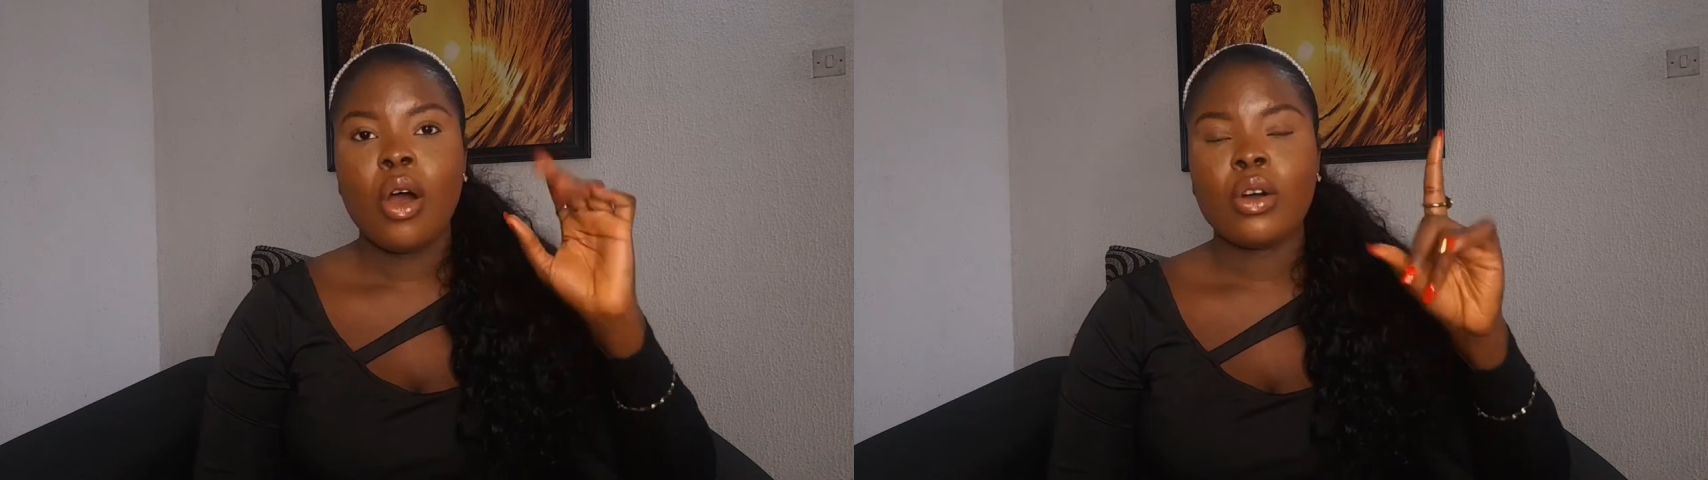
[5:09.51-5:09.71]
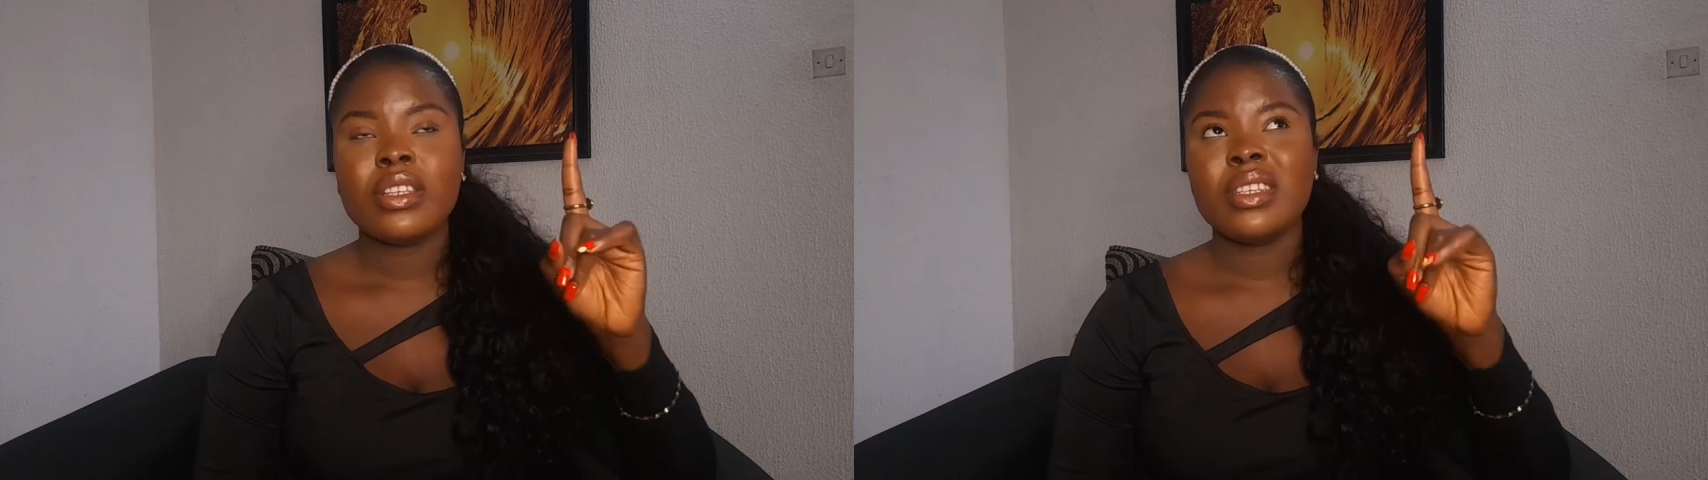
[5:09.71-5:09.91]

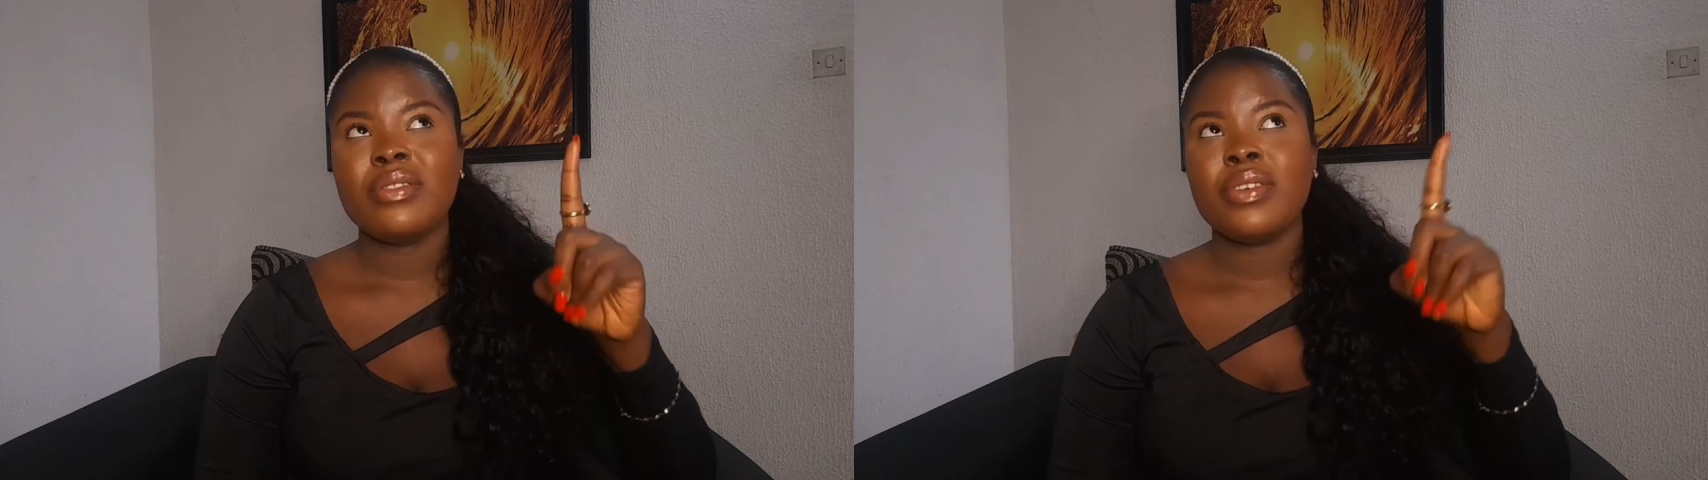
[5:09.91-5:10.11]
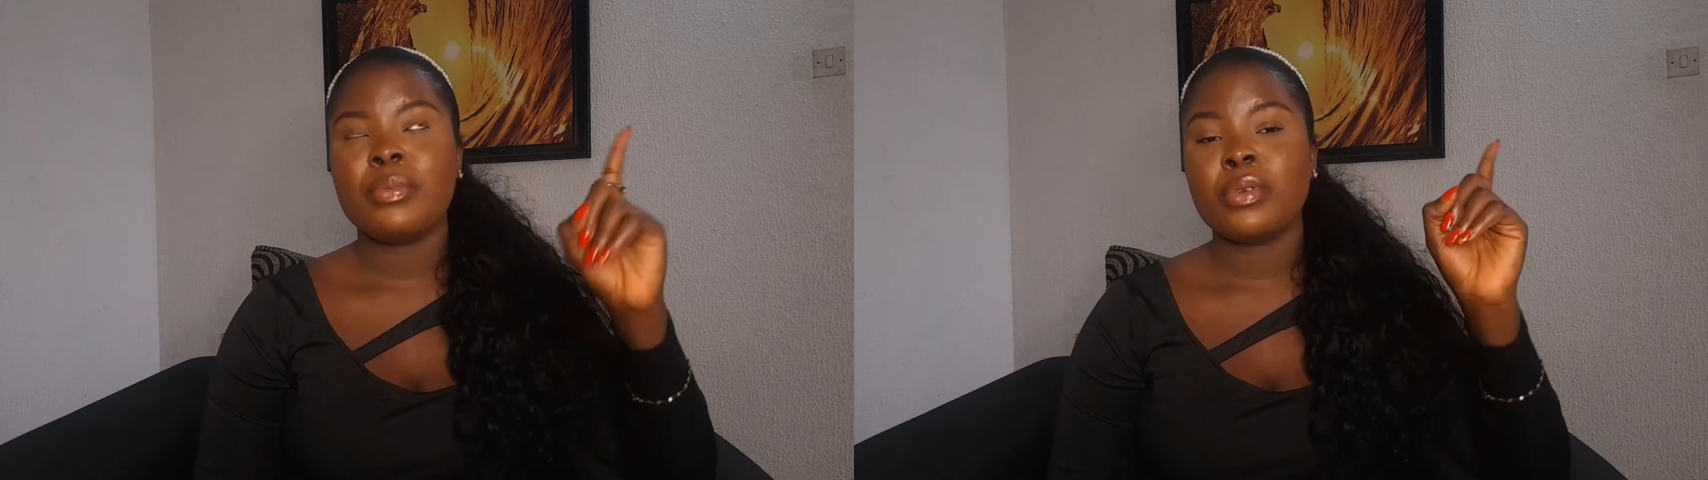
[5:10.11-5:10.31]
Or the
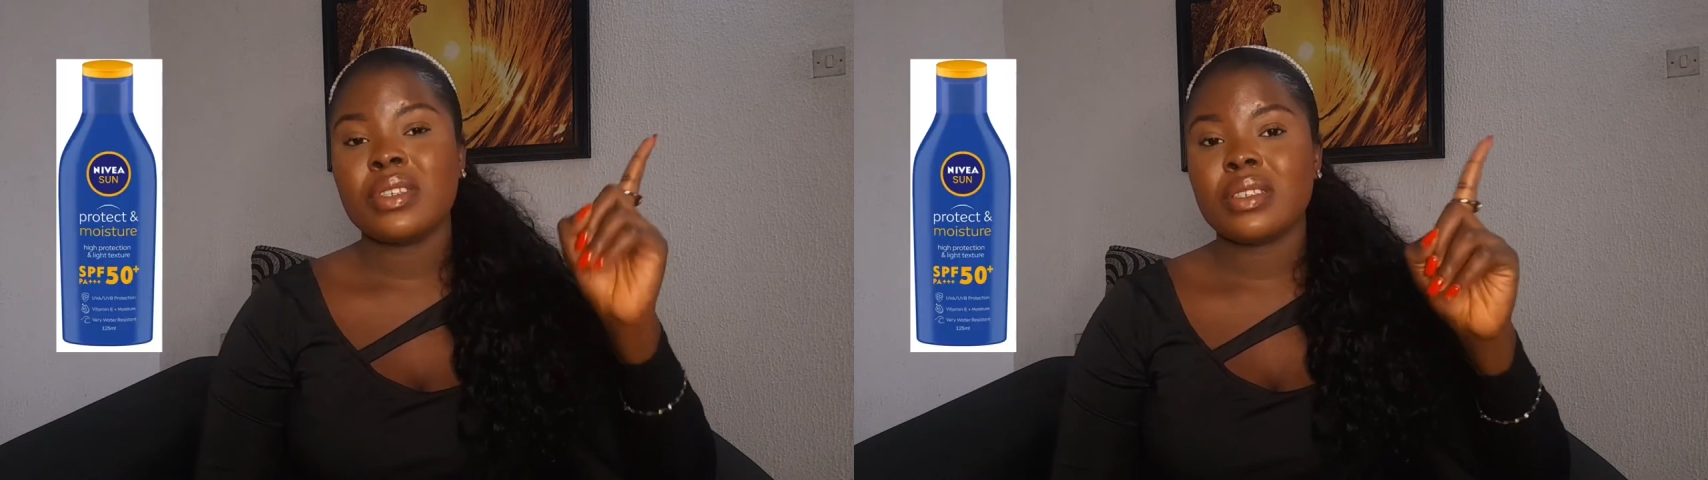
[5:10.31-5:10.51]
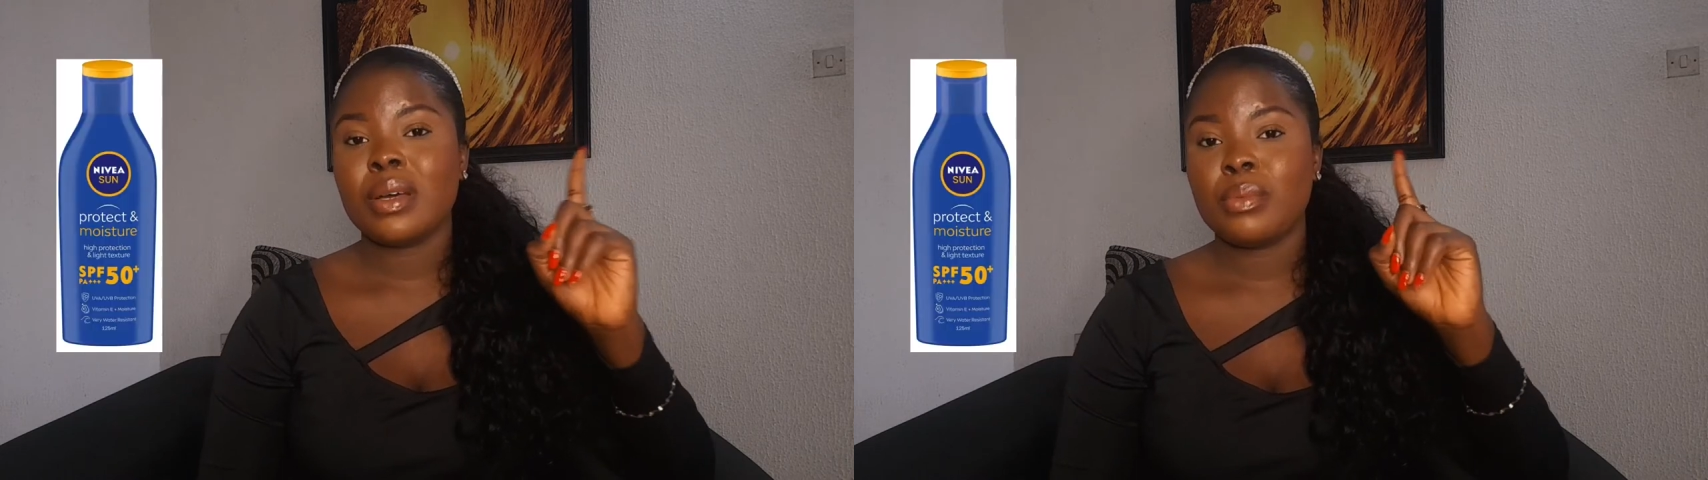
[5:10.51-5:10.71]
Nivea Protect and